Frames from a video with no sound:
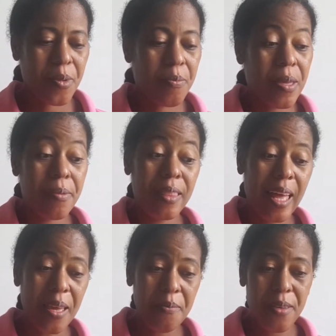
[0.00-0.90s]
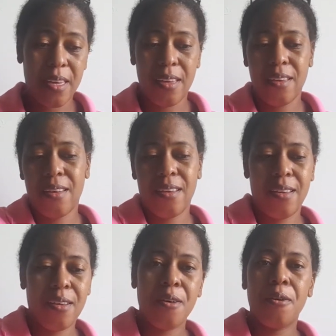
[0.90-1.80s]
people like me
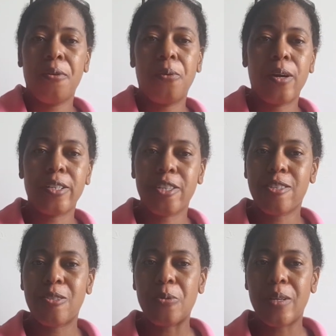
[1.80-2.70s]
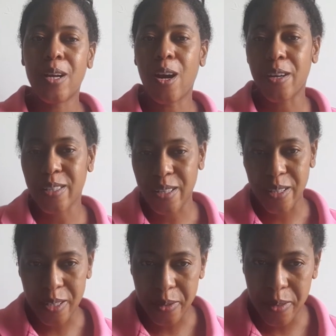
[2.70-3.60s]
who are just doing art on
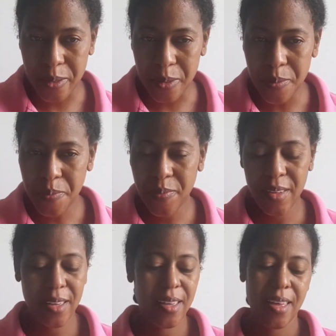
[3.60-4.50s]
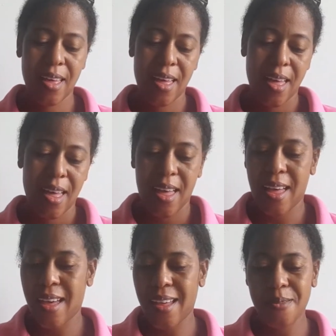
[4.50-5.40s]
YouTube.
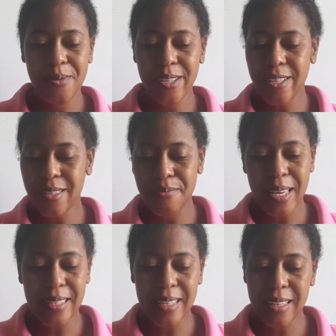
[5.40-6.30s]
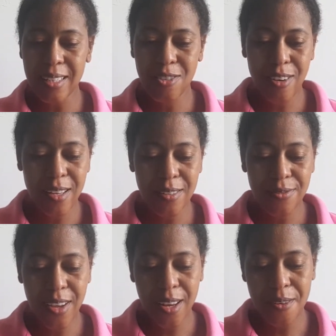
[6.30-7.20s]
And we're just basically trying to
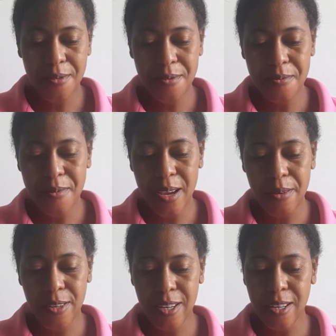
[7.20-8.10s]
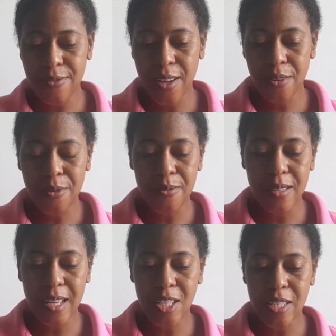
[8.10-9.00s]
find our own way. We're trying to find our own
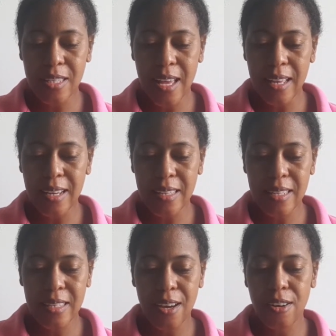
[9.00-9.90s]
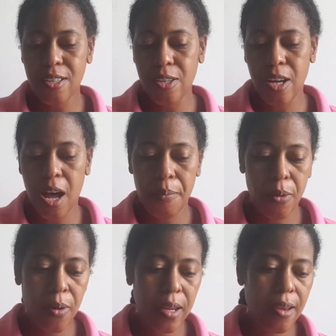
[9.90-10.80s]
niche. It's not necessarily to copy
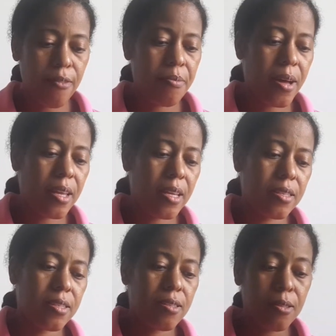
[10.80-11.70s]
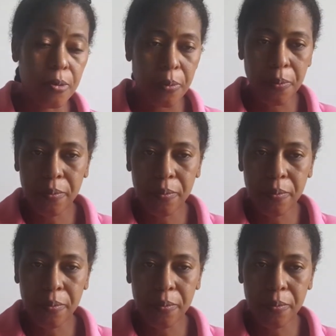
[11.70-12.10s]
what everybody else do.